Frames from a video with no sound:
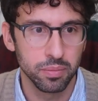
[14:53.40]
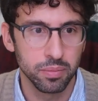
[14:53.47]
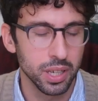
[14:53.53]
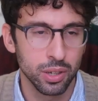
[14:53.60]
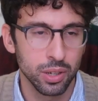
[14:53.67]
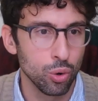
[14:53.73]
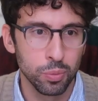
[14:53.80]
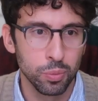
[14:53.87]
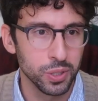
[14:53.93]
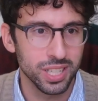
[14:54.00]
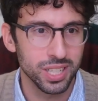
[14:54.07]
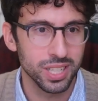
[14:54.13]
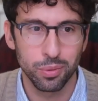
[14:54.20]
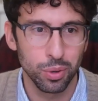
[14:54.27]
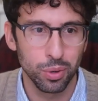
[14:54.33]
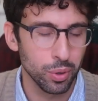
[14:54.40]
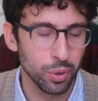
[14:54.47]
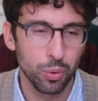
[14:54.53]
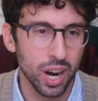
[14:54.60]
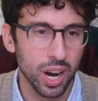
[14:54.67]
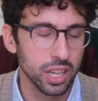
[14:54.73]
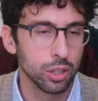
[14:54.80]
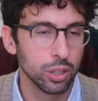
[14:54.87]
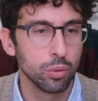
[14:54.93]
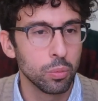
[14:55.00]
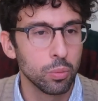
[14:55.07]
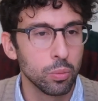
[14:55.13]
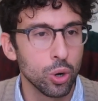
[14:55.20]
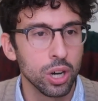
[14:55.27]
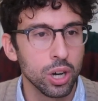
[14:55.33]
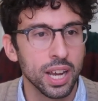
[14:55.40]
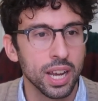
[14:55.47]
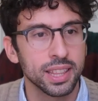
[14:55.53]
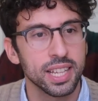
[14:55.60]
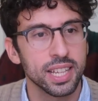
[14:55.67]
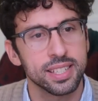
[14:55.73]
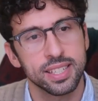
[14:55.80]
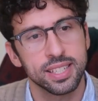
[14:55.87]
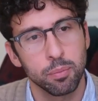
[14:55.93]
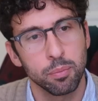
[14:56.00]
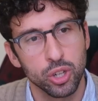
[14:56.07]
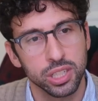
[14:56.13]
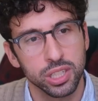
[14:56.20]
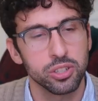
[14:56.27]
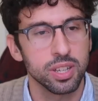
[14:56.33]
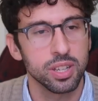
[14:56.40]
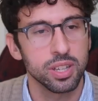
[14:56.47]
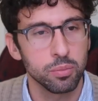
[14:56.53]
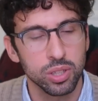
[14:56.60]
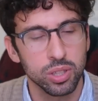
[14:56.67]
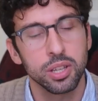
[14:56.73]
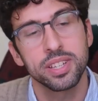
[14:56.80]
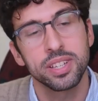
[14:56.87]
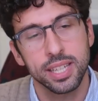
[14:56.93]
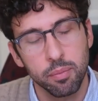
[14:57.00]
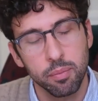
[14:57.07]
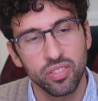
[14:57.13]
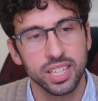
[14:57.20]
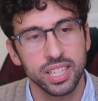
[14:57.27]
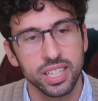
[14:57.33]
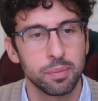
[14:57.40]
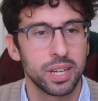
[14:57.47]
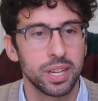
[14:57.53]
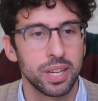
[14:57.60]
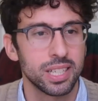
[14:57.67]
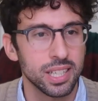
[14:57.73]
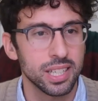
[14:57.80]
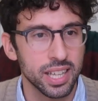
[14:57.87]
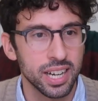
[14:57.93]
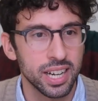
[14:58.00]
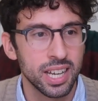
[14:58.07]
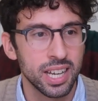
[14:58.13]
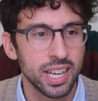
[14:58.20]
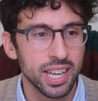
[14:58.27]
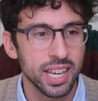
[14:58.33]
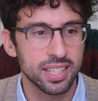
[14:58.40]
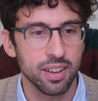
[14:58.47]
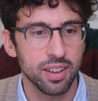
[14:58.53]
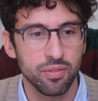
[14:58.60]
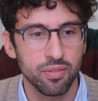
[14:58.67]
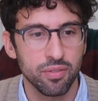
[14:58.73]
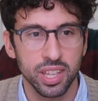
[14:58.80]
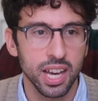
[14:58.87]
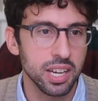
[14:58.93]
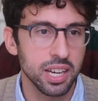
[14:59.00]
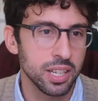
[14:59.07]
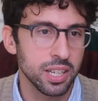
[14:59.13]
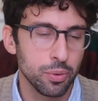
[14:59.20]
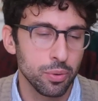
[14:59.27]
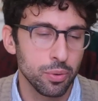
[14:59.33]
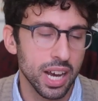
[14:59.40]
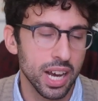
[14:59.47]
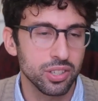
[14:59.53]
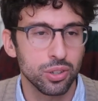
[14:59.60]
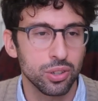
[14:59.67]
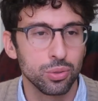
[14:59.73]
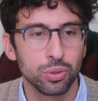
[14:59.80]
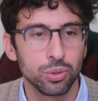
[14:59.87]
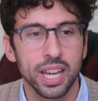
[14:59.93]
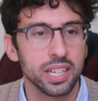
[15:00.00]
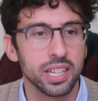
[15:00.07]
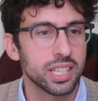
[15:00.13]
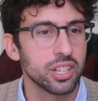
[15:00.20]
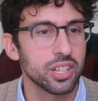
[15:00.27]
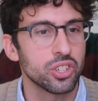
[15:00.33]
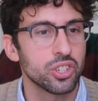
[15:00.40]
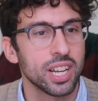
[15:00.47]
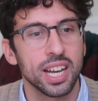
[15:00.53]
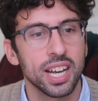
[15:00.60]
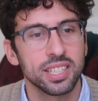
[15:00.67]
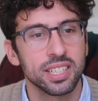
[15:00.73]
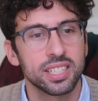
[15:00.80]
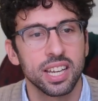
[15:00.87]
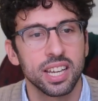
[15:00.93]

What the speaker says: enormous and will require a little more, and that's subject to some, there is some flexibility there. It's something that we'd ask you to get in touch and ask